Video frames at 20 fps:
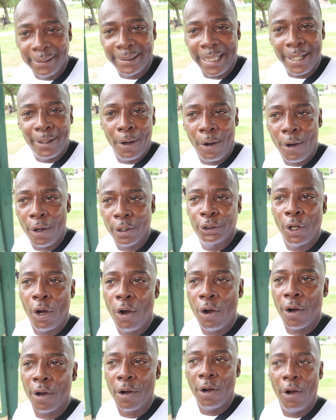as they call
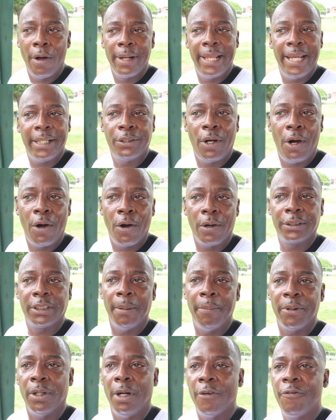tar, all that tar is
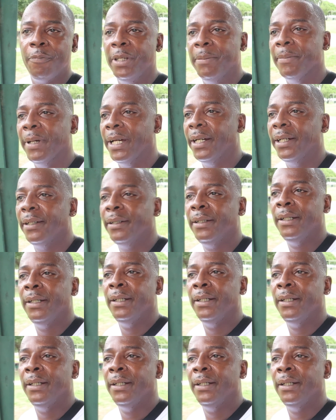coming off me, man.